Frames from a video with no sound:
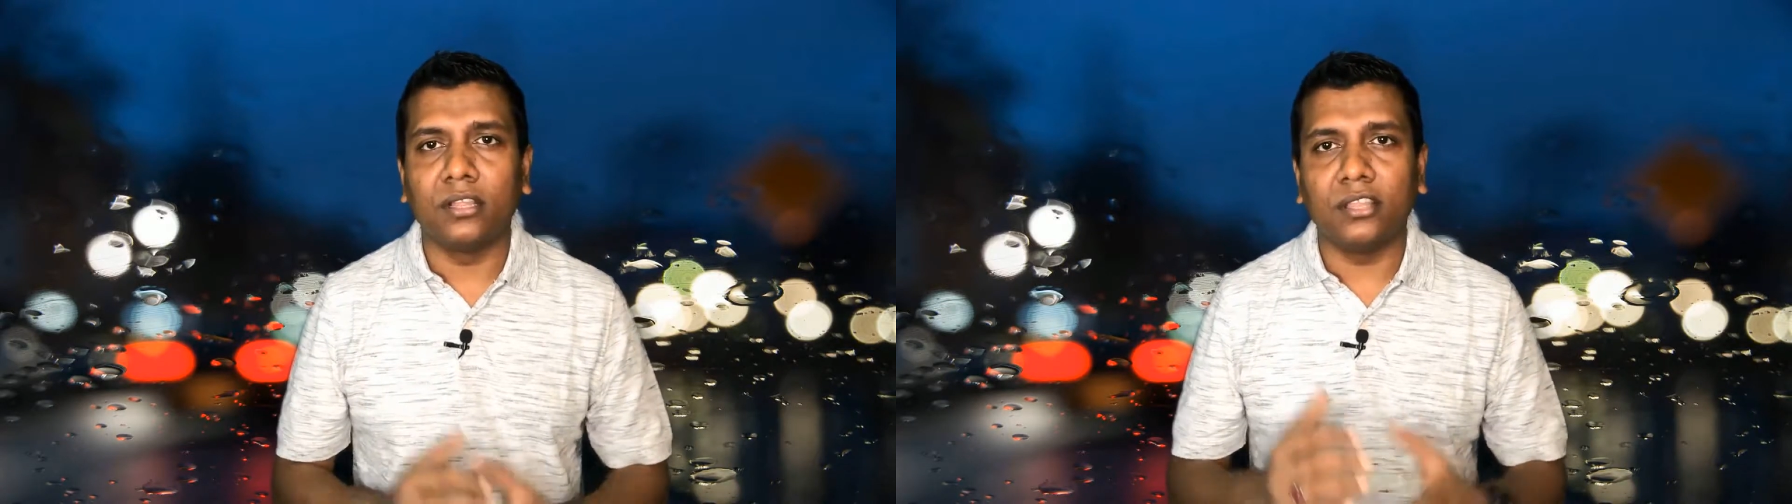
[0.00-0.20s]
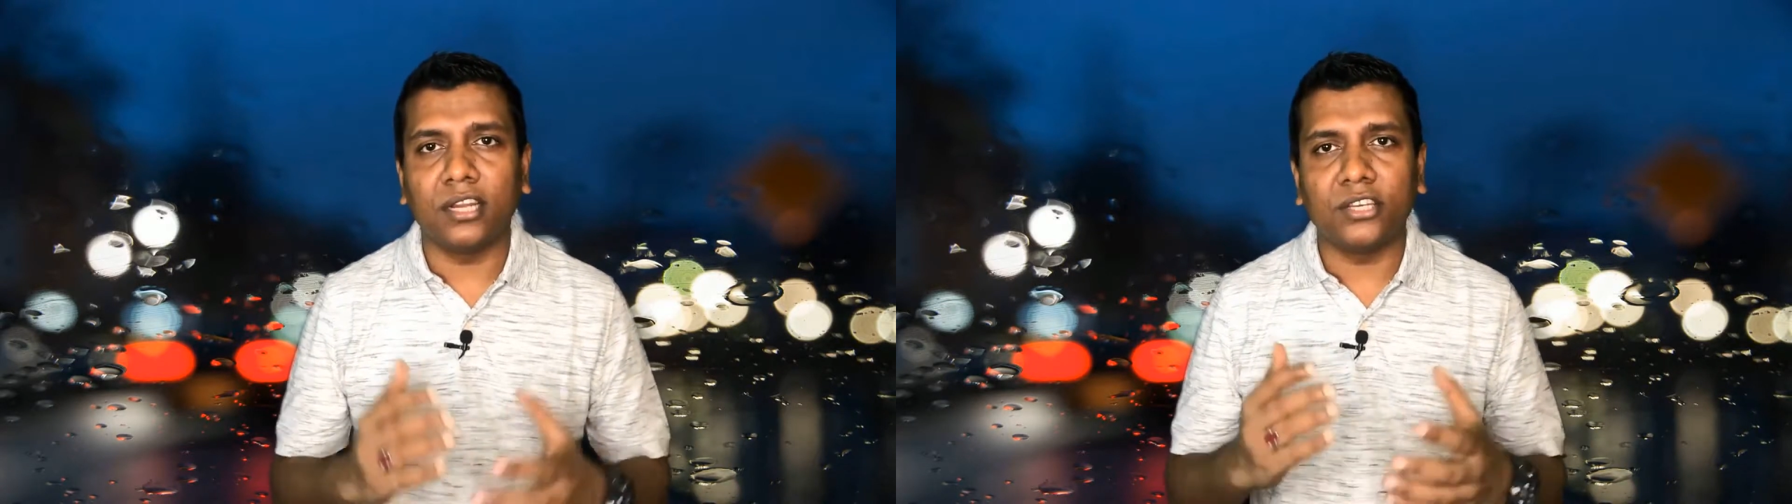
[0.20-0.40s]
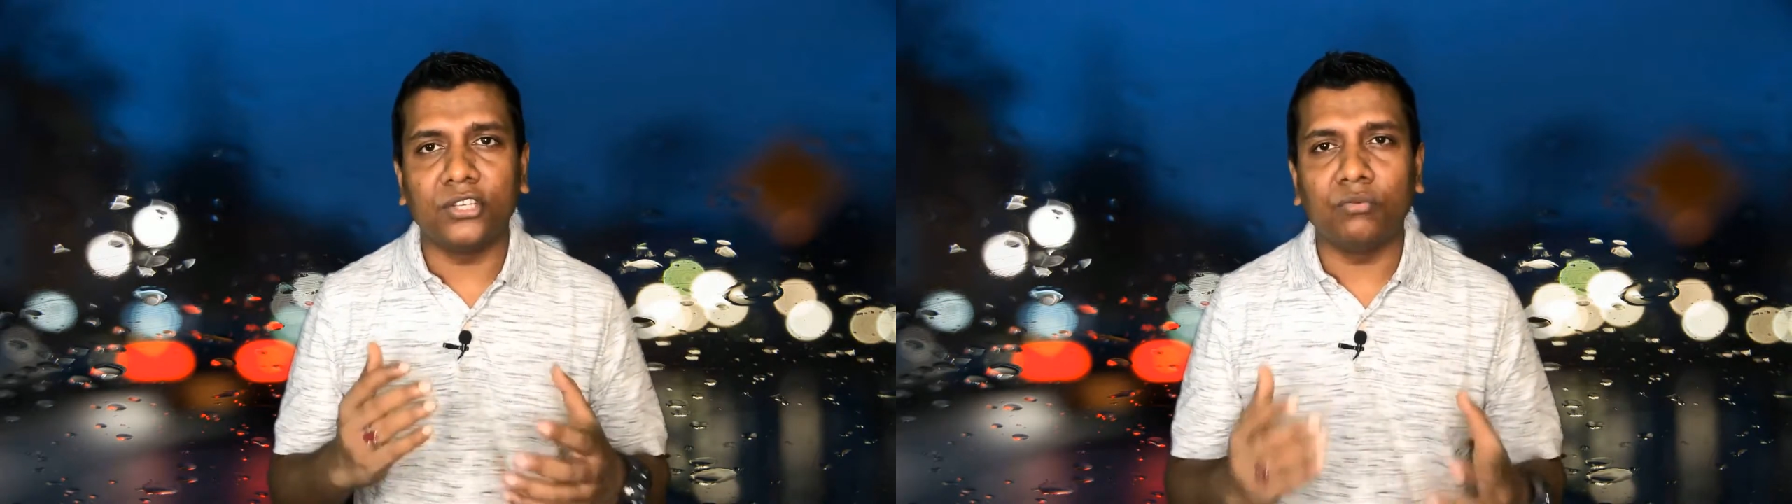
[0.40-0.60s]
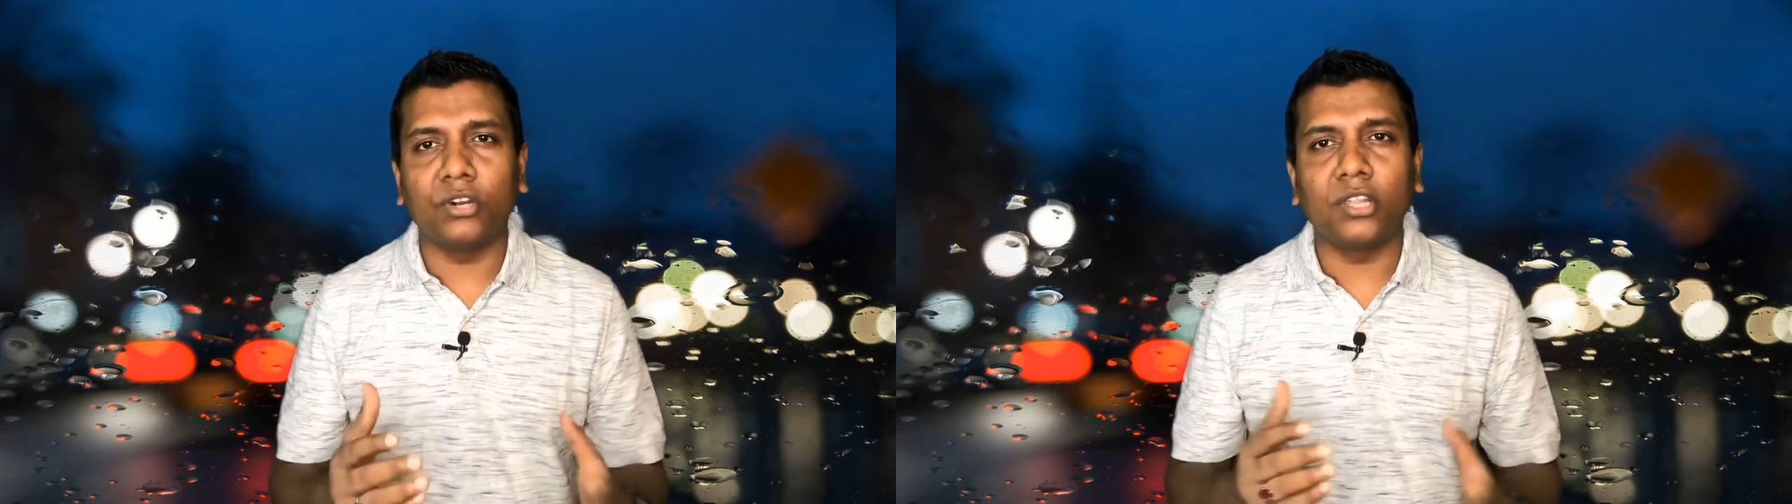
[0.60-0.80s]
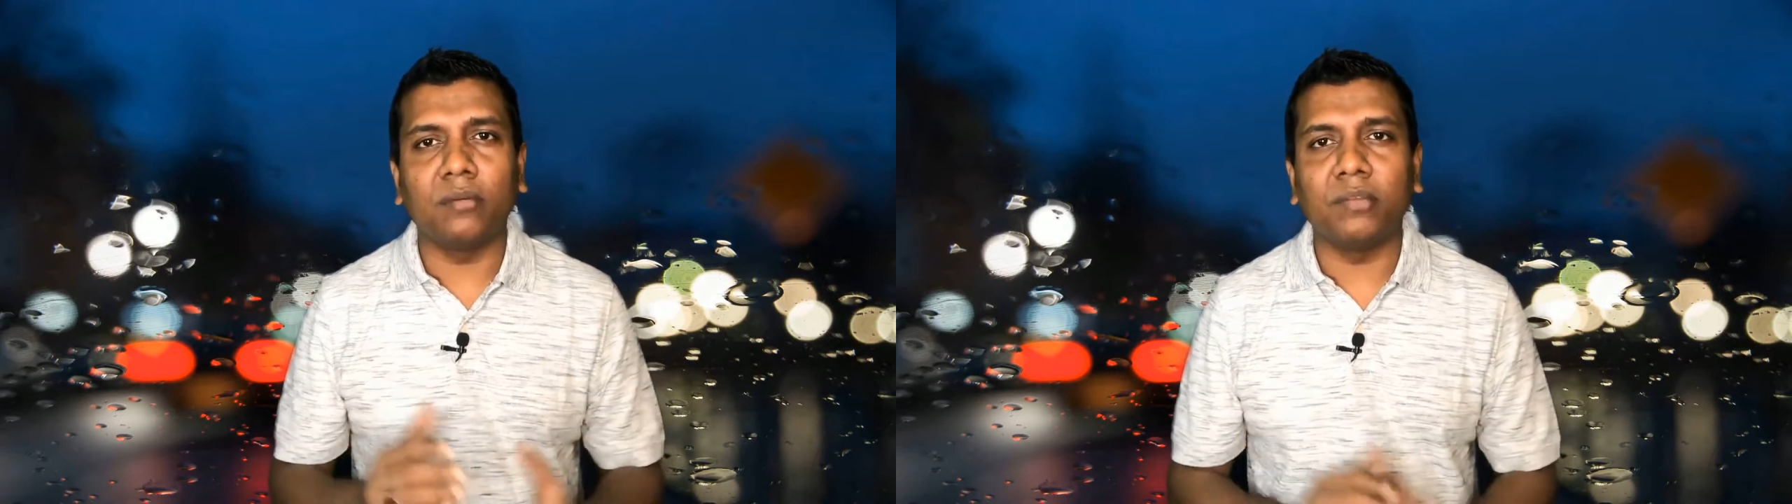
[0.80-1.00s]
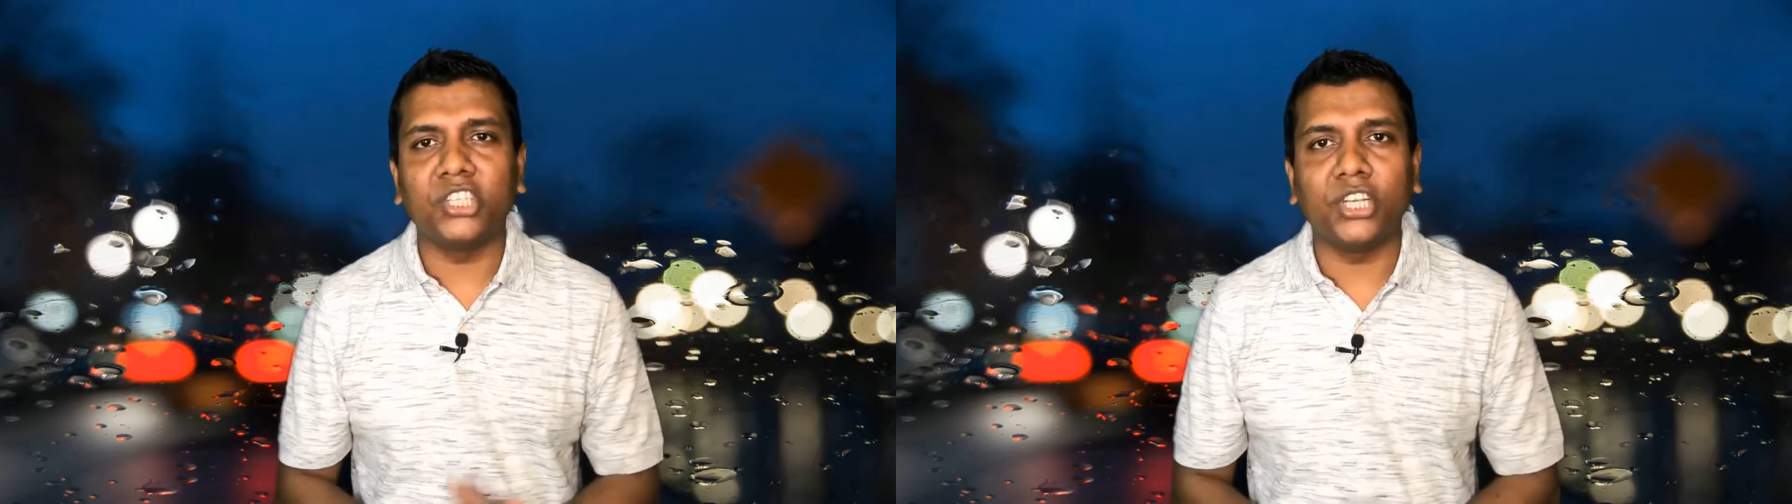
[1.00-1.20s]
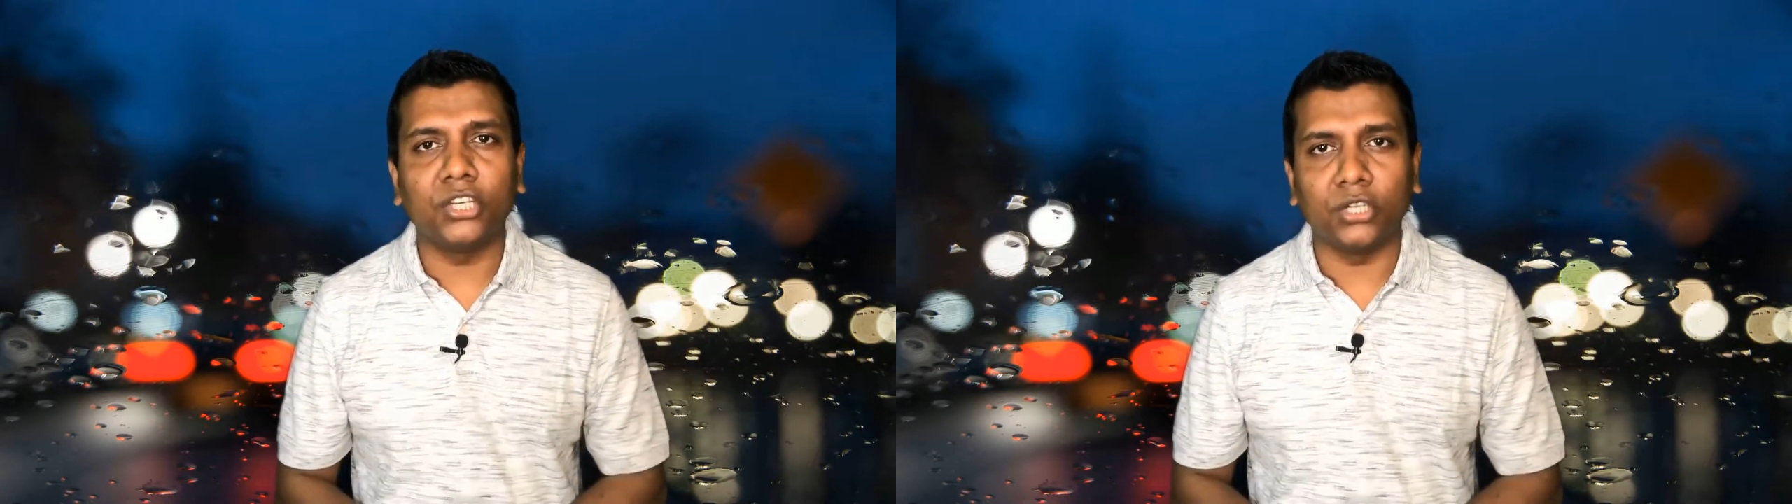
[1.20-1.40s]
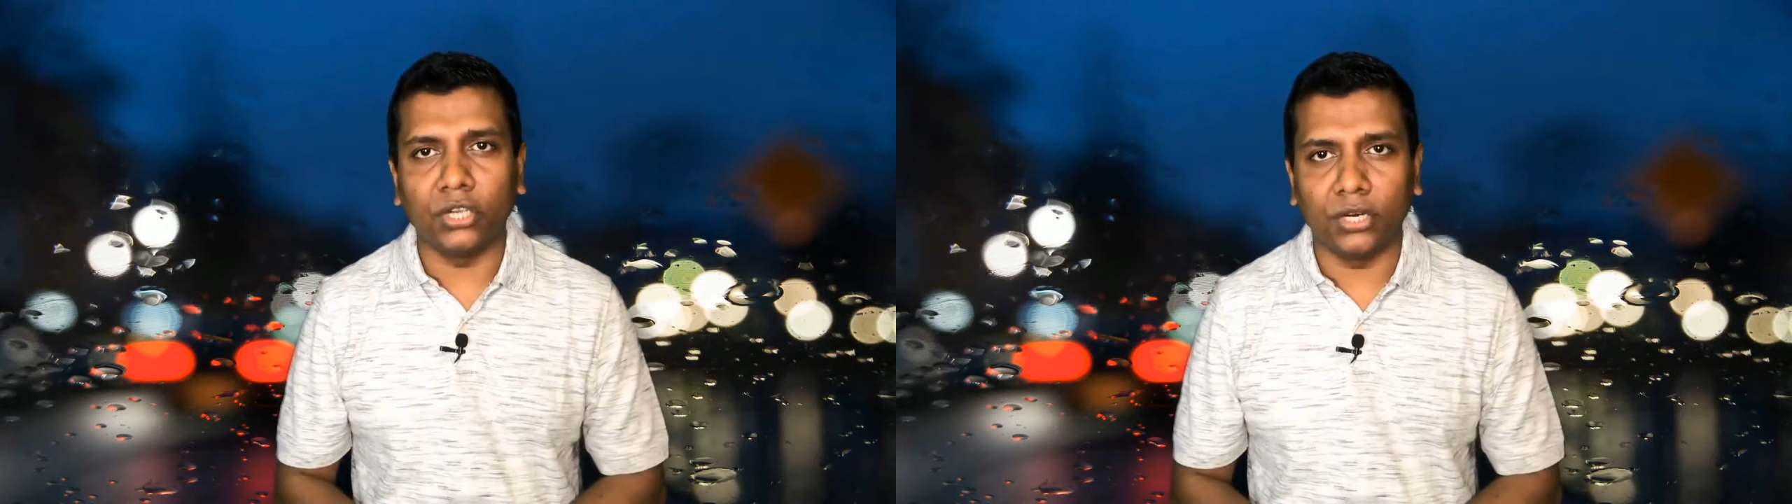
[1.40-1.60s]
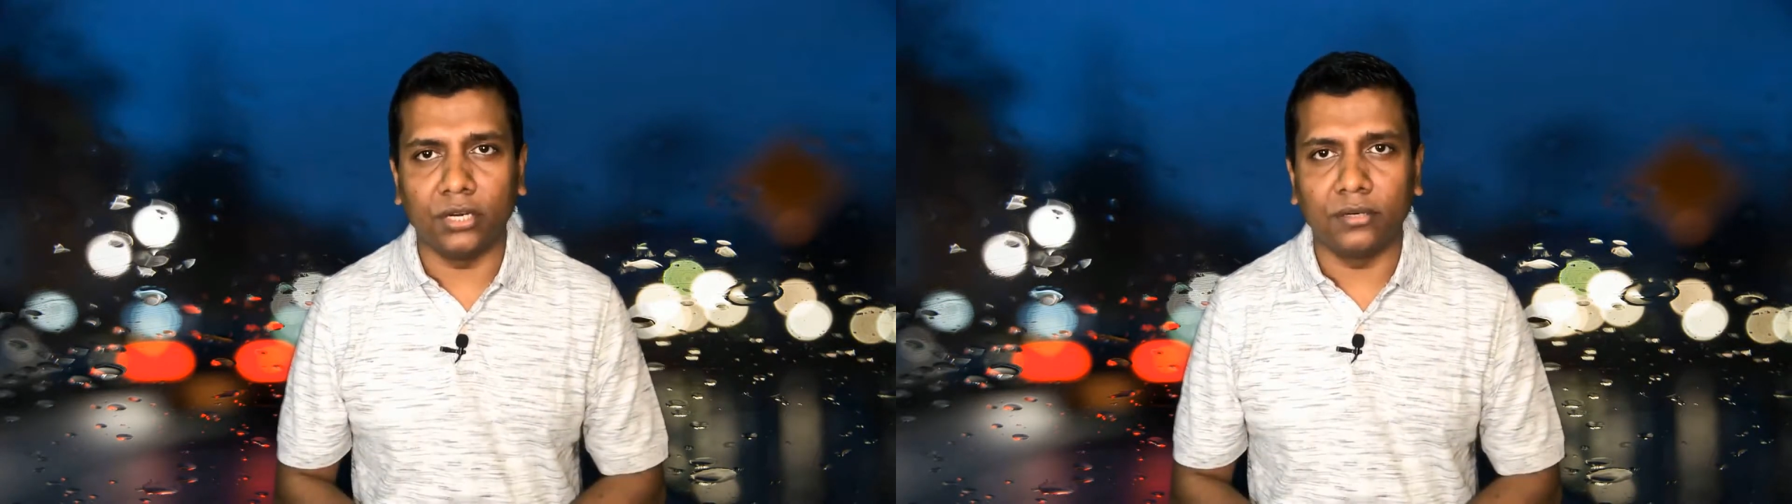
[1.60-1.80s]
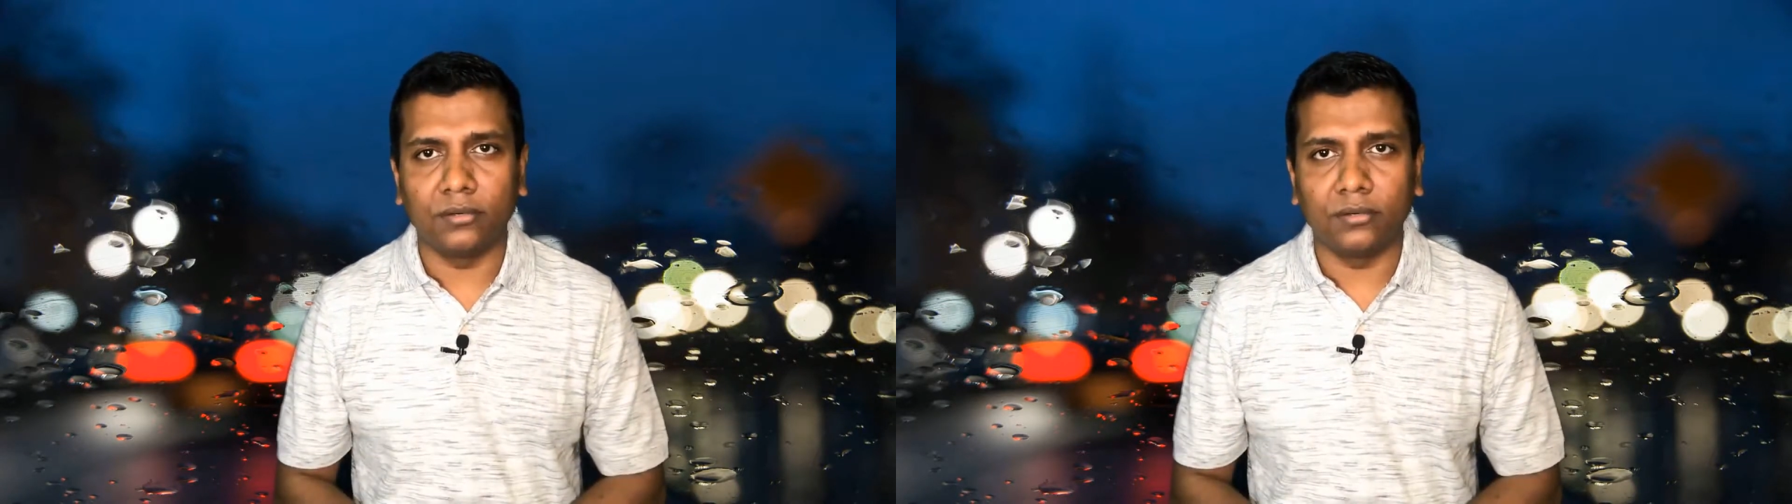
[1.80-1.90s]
that you want the machine to learn.